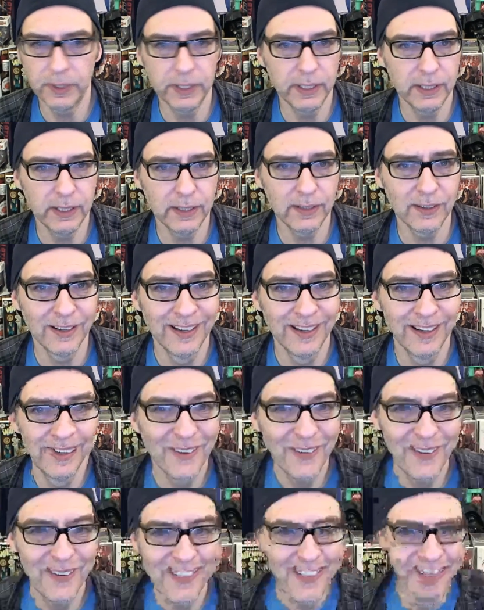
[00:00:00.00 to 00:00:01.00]
here.
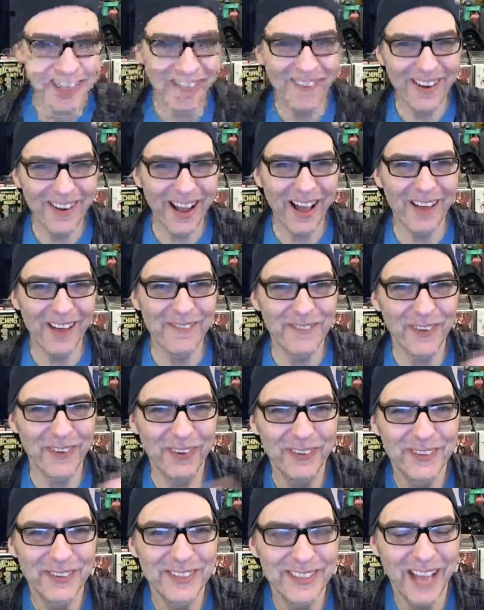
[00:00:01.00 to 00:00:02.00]
What's going on,
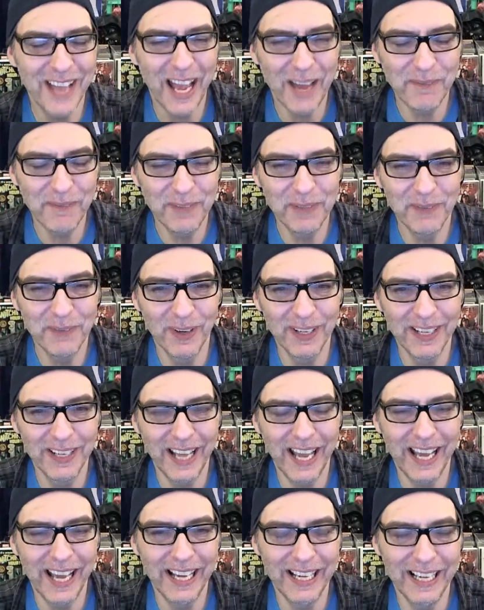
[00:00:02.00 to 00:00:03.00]
folks? Happy
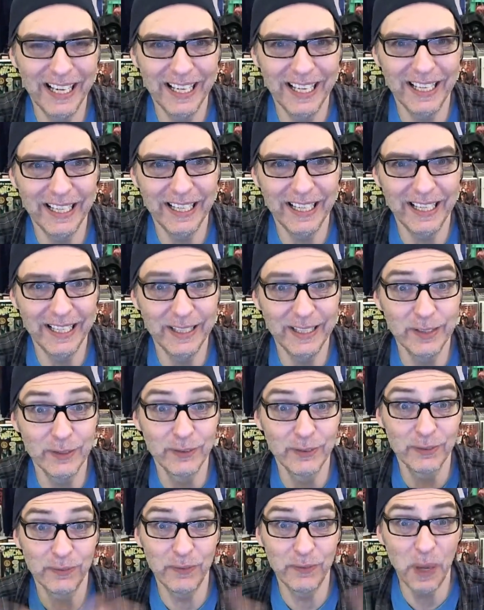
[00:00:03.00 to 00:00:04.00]
Monday. It
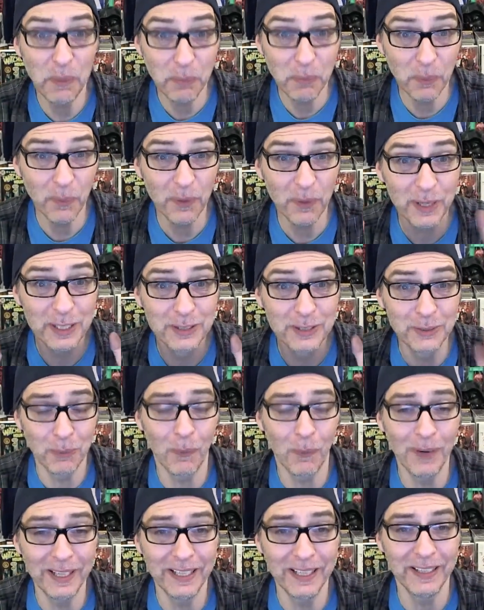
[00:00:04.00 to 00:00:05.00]
is February
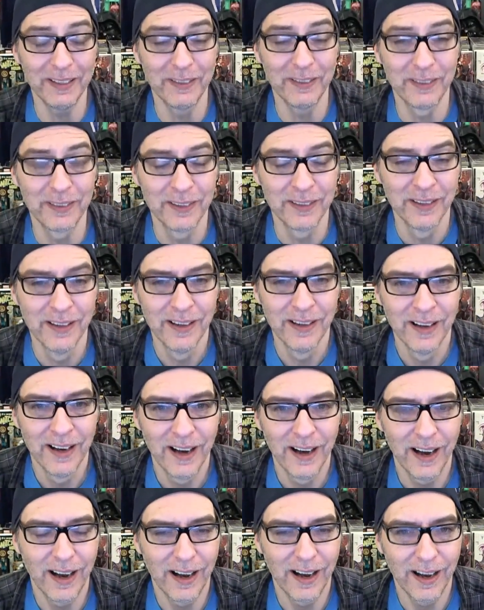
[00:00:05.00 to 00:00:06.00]
20th,
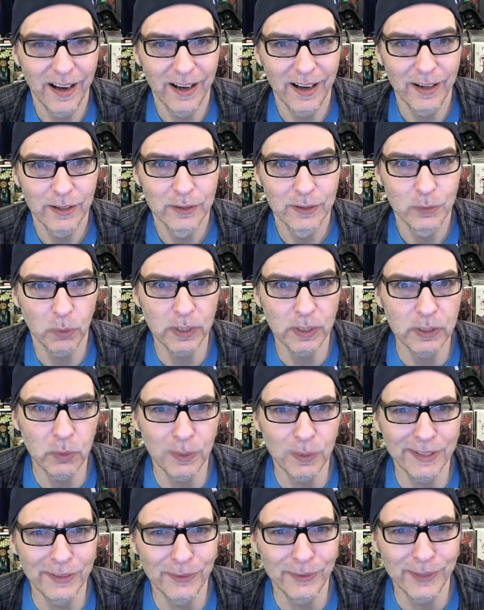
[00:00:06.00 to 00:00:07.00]

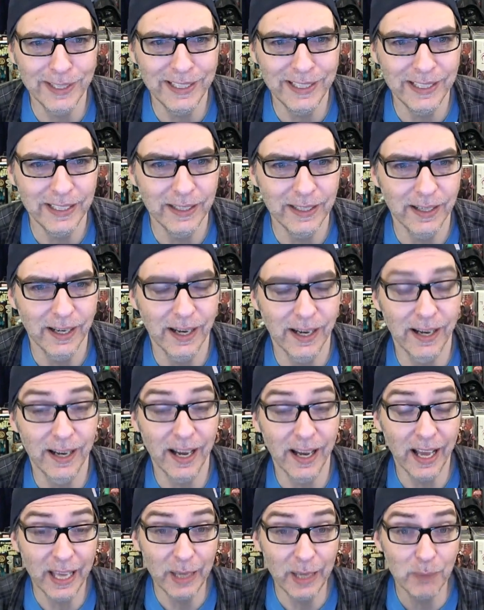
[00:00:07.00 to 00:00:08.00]
2023.
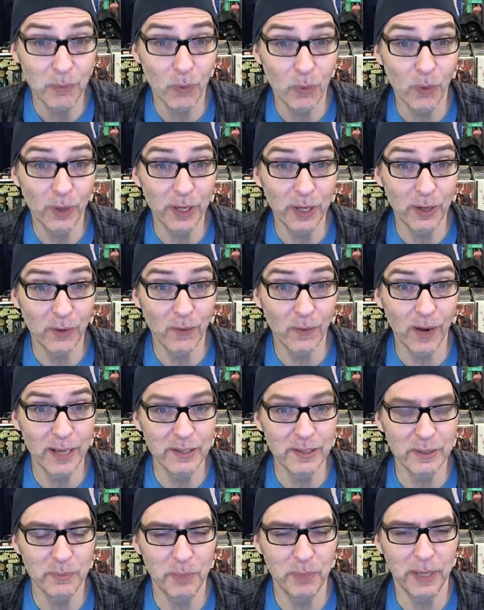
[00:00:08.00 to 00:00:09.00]
I am Roy
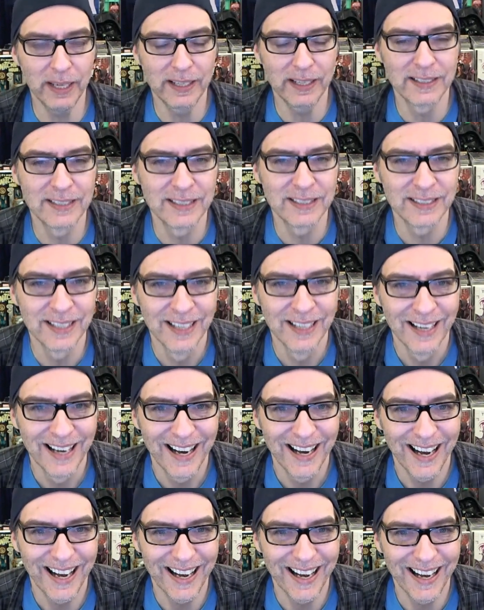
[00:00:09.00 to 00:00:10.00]
Horizon Picks.
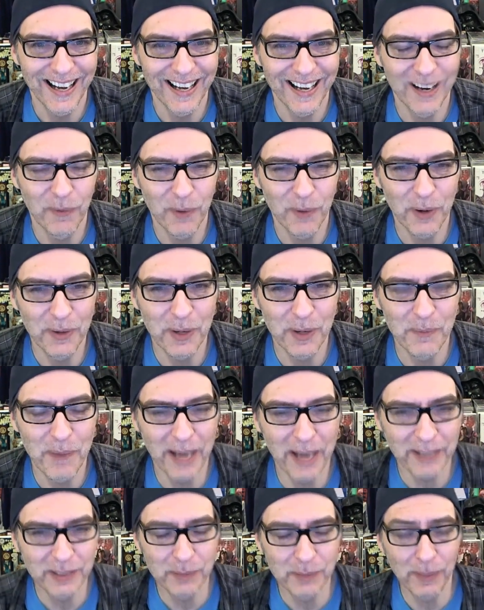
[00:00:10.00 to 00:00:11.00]
Welcome
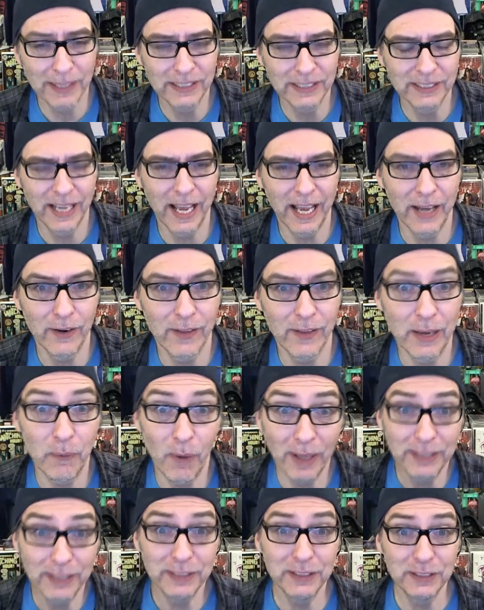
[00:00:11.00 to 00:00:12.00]
back to my channel. I
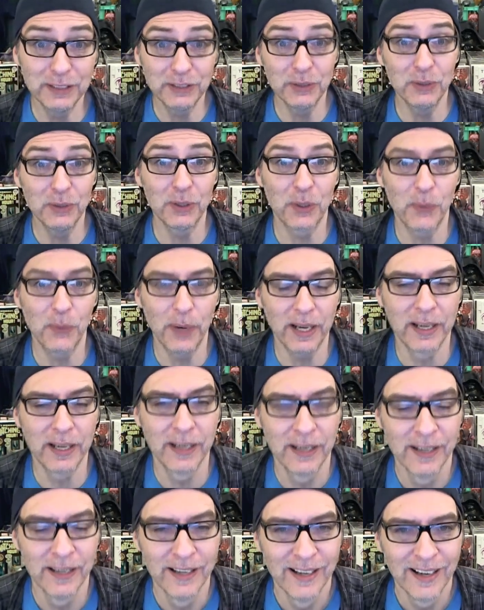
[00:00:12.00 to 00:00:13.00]
wanted to do a
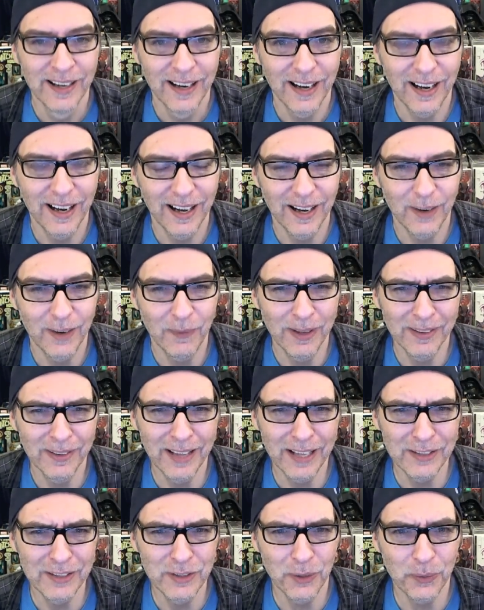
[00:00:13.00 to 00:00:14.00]
quick, well,
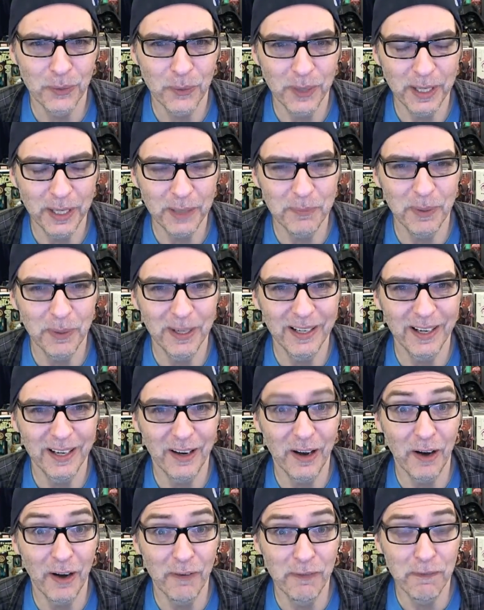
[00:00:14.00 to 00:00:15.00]
not so quick, but
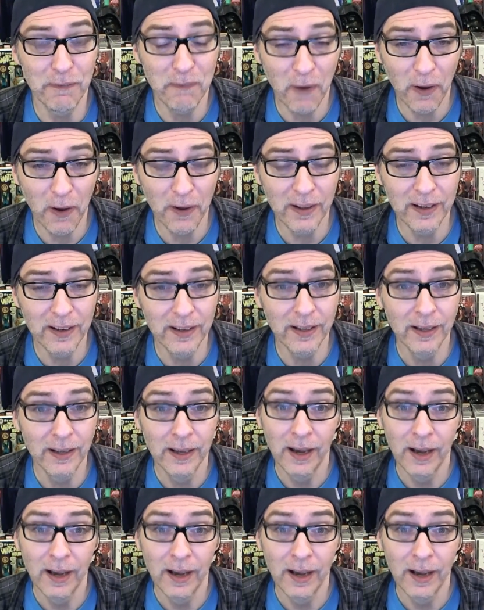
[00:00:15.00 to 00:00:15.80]
a fun